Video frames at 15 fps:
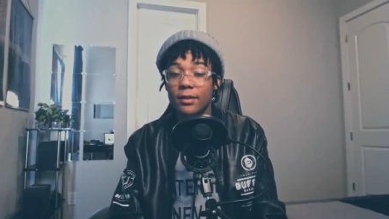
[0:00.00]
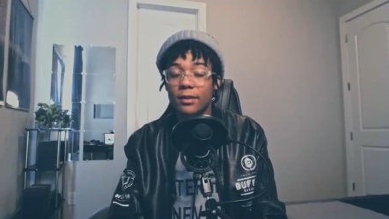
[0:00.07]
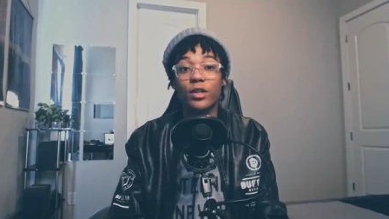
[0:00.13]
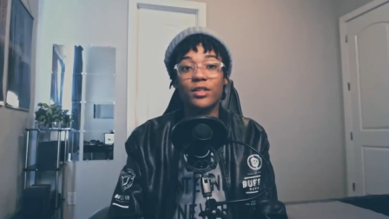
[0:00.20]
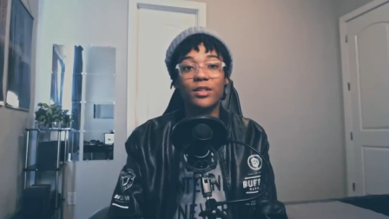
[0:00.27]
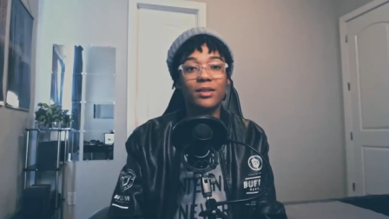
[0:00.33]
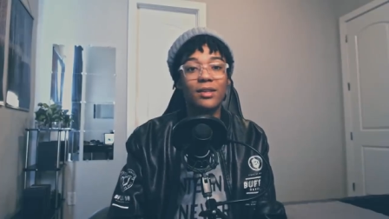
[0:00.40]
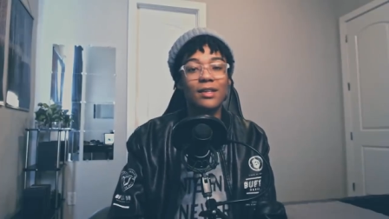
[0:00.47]

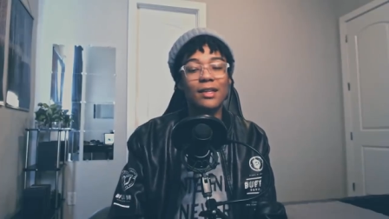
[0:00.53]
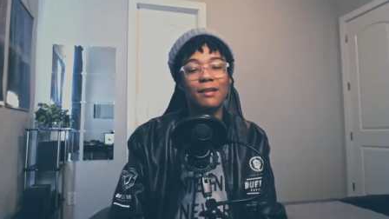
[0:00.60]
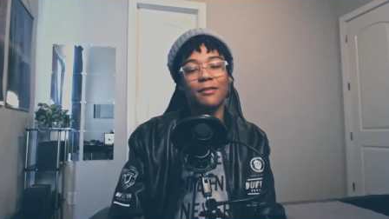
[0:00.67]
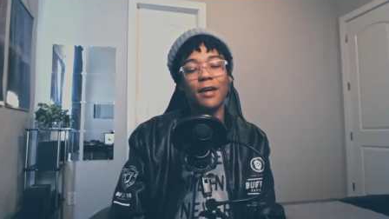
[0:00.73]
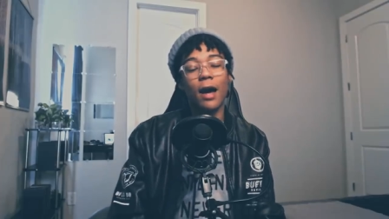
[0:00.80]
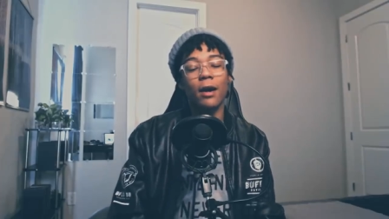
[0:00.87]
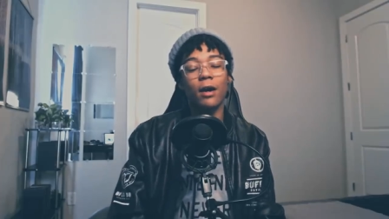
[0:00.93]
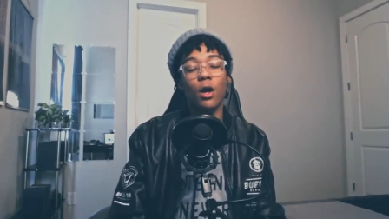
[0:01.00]
Recently, they've
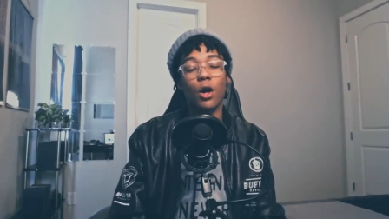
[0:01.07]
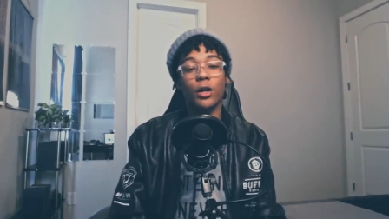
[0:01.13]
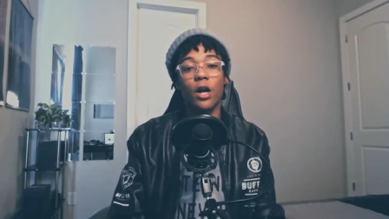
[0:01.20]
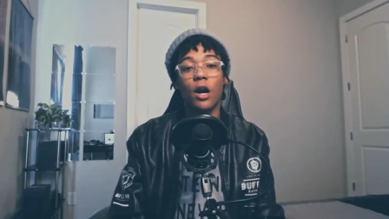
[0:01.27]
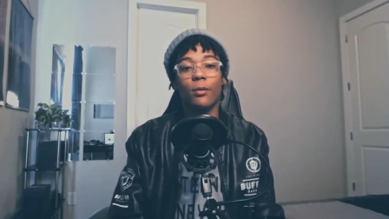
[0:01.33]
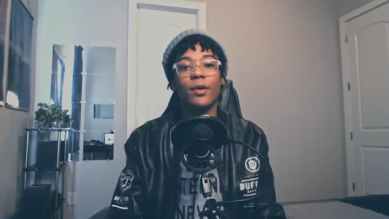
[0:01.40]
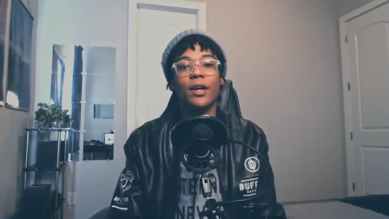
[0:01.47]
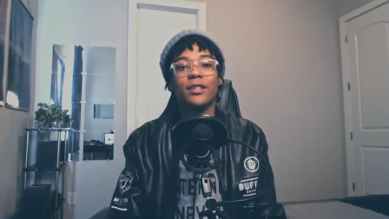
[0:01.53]
gotten called
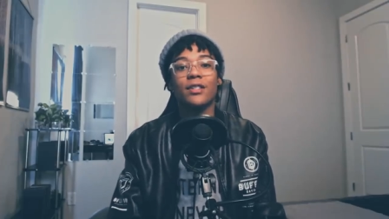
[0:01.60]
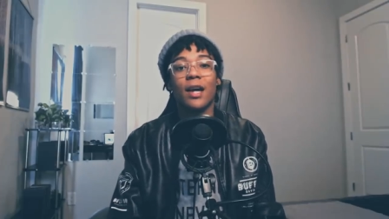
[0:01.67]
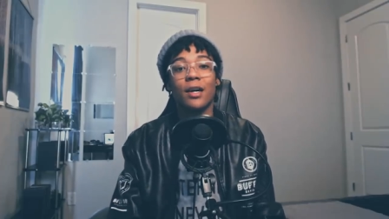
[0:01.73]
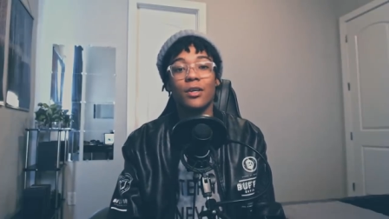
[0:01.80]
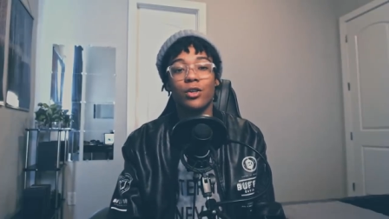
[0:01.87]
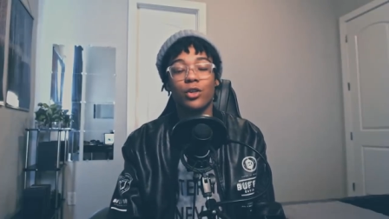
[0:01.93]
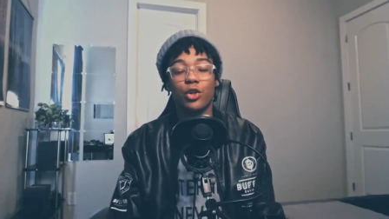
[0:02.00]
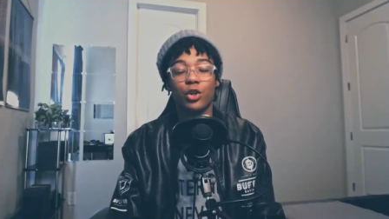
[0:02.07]
out by
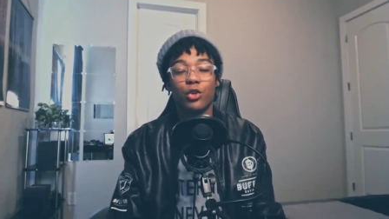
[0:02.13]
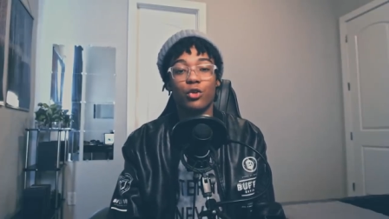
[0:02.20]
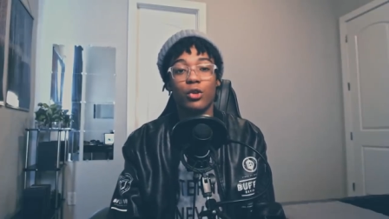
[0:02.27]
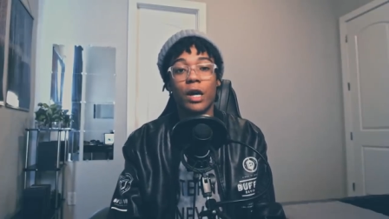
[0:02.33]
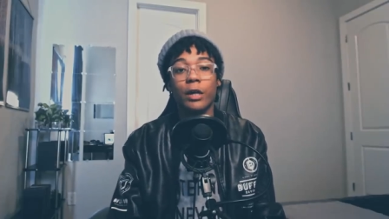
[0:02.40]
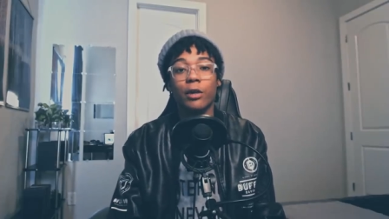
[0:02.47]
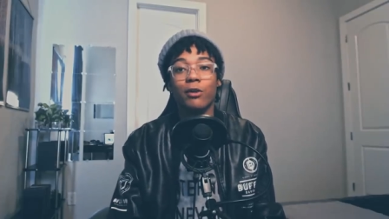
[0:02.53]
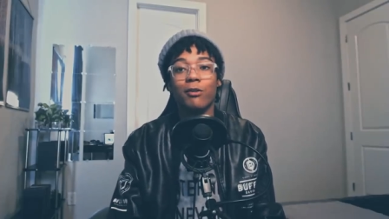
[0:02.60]
Tyler the
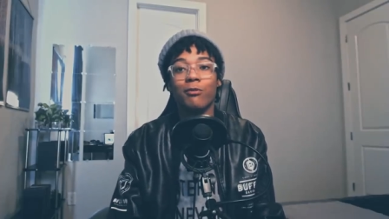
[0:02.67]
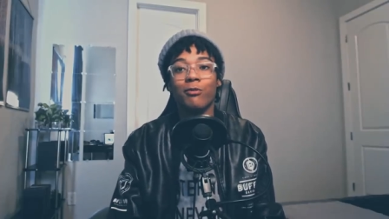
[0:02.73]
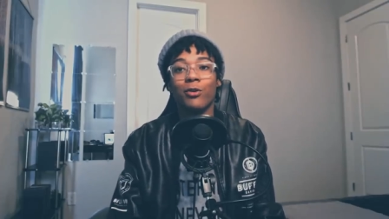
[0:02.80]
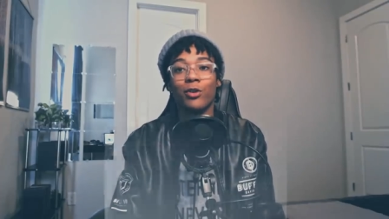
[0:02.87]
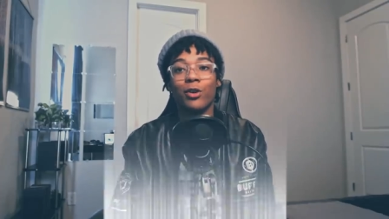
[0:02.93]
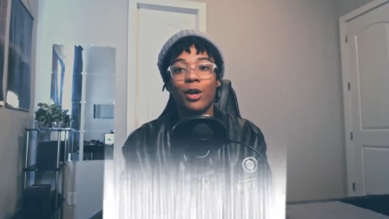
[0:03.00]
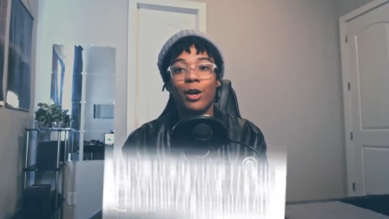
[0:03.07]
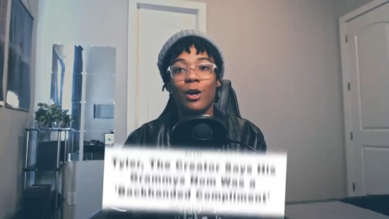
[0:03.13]
Creator
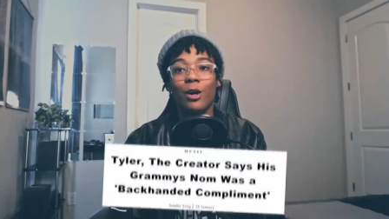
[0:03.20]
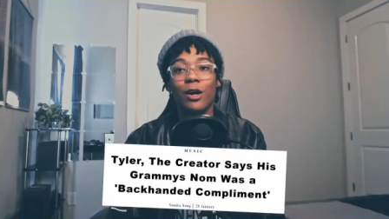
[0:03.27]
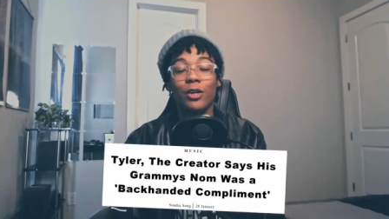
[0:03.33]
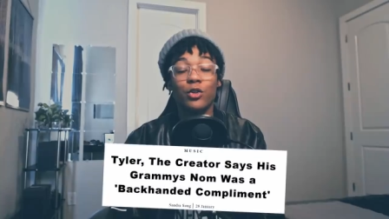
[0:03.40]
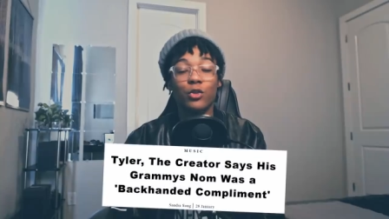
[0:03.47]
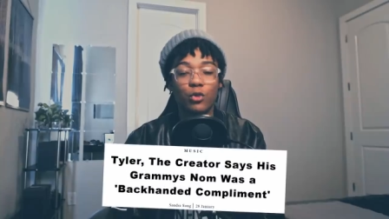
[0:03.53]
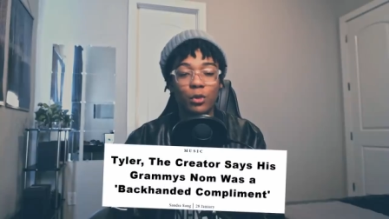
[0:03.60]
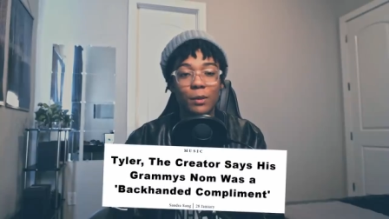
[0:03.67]
for their
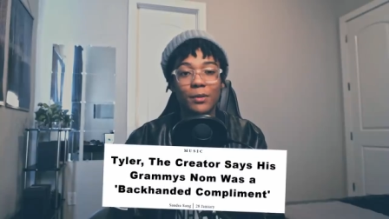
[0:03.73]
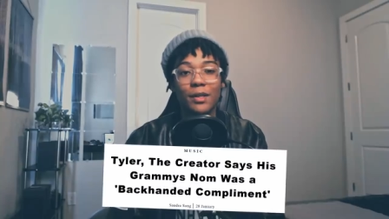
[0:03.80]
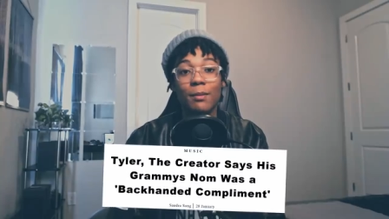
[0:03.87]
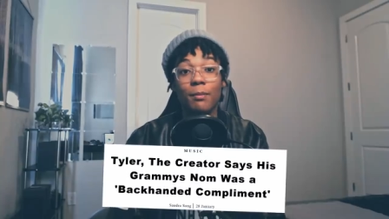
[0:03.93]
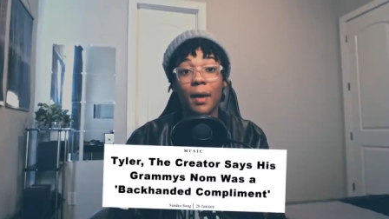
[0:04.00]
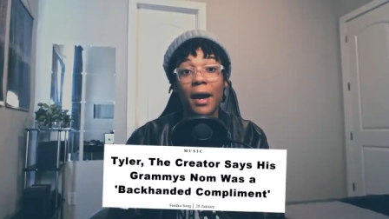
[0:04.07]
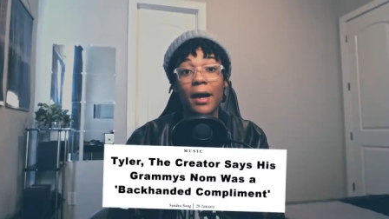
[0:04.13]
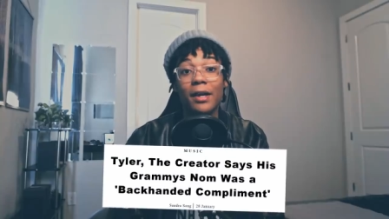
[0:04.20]
extremely
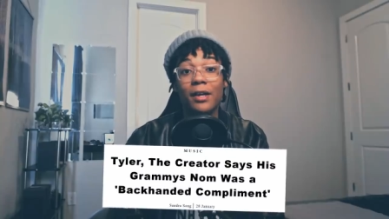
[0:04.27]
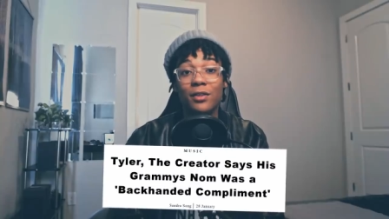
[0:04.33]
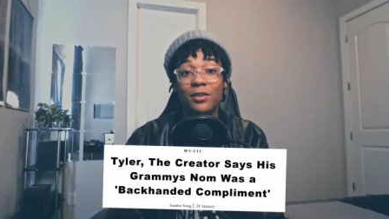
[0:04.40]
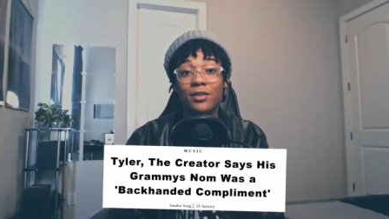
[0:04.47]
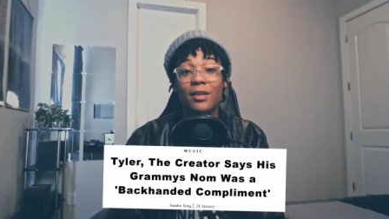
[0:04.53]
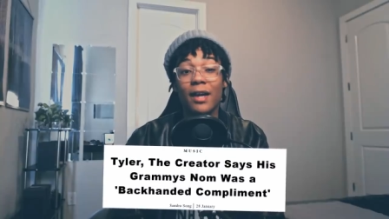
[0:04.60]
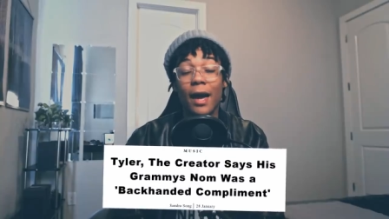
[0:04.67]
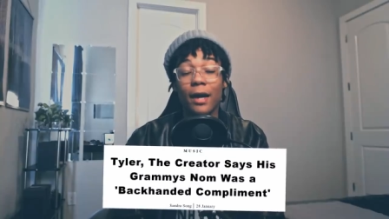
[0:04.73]

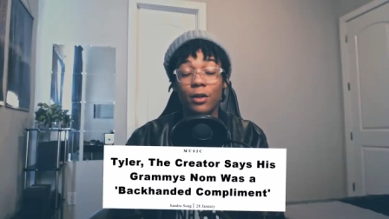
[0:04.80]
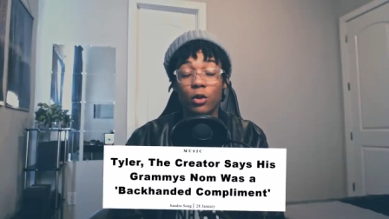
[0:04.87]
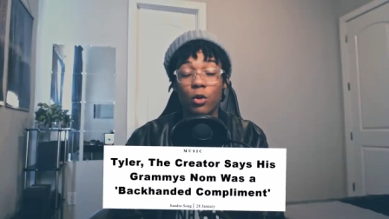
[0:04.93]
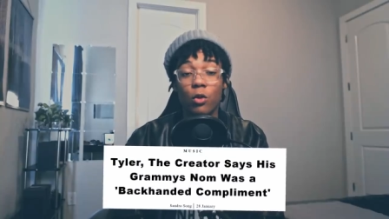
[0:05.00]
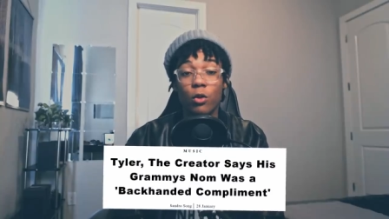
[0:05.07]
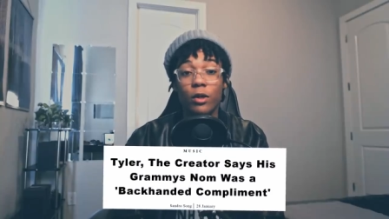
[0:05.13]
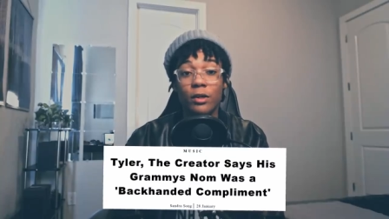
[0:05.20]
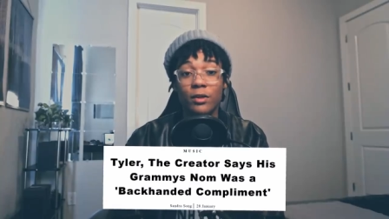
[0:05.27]
biased
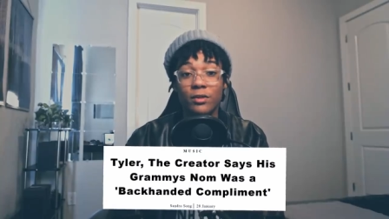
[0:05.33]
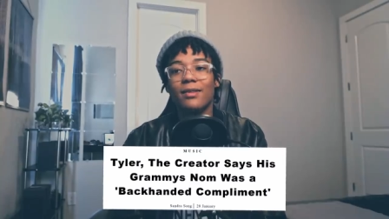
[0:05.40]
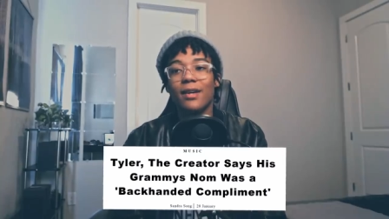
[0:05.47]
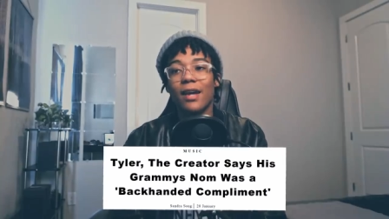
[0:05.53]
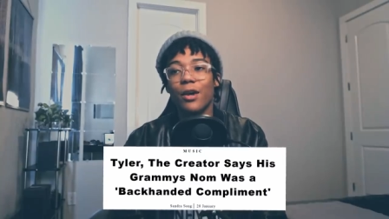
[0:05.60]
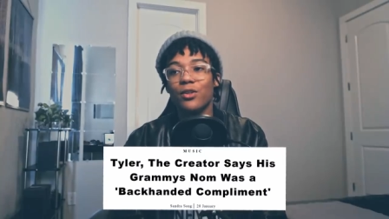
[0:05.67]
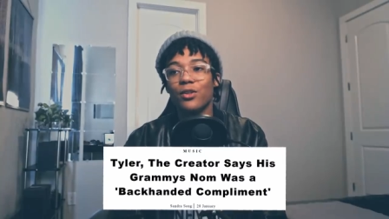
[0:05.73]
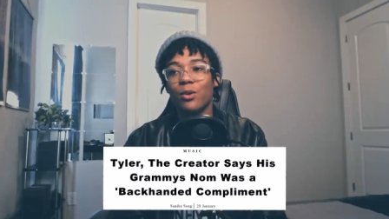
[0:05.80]
categories.
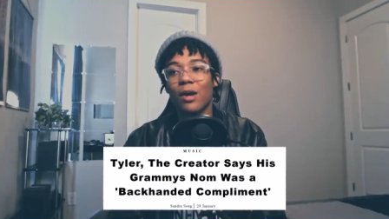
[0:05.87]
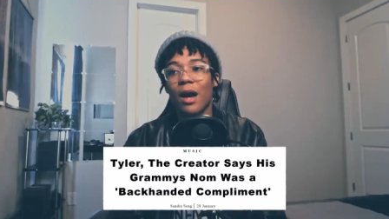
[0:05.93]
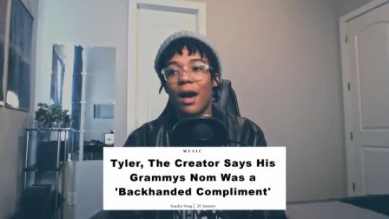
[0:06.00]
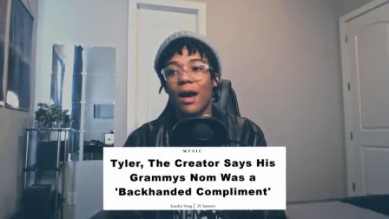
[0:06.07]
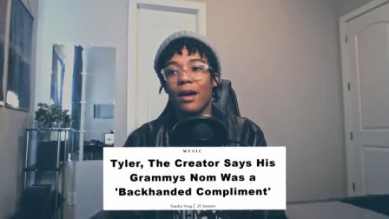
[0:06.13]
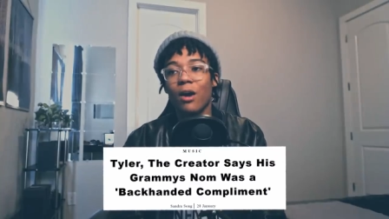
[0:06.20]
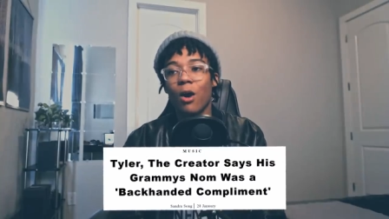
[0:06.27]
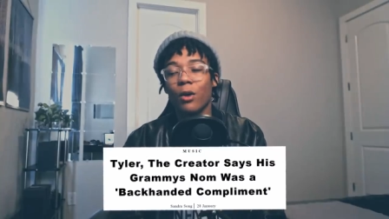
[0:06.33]
They also
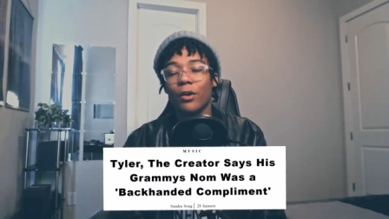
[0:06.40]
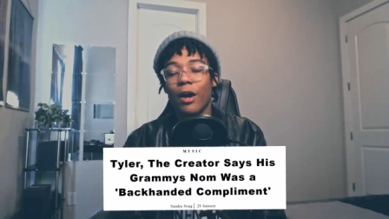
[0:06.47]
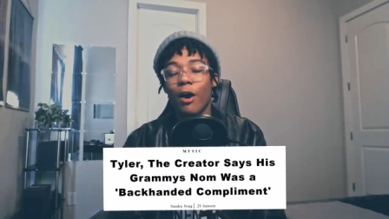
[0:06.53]
got called